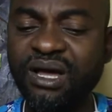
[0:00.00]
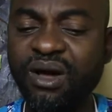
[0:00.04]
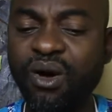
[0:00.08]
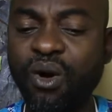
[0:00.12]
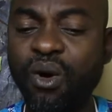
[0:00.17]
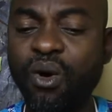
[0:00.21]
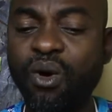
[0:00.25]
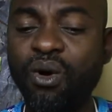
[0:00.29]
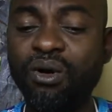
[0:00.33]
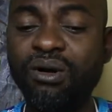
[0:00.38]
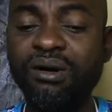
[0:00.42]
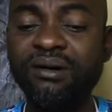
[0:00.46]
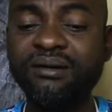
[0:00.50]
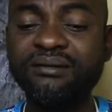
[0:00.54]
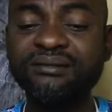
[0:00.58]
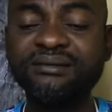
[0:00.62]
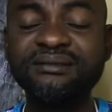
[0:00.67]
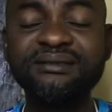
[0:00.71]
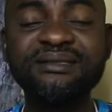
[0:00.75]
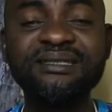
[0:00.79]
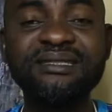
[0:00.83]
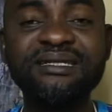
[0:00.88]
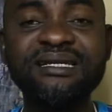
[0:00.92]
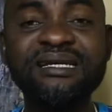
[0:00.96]
Or
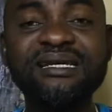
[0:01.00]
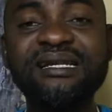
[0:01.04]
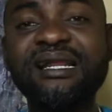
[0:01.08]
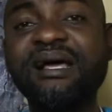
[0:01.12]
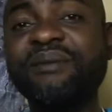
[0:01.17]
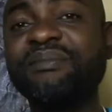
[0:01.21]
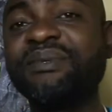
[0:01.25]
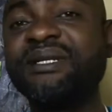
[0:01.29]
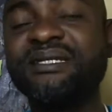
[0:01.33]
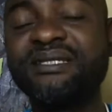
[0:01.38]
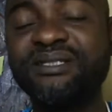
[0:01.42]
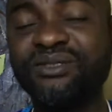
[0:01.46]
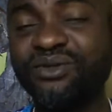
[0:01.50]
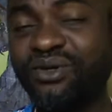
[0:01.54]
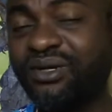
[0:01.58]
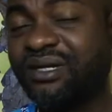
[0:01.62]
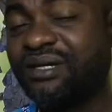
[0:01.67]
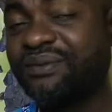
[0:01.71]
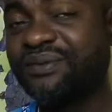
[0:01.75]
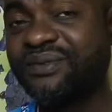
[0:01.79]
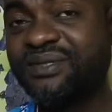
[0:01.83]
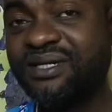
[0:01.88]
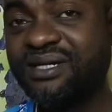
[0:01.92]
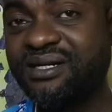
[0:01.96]
inability to
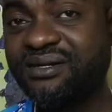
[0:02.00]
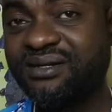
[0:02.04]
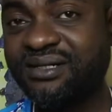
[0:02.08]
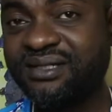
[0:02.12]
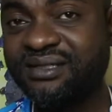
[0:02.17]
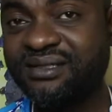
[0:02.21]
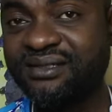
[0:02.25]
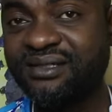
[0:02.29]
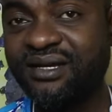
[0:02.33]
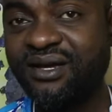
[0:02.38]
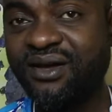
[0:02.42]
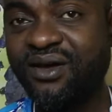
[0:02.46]
keep secret.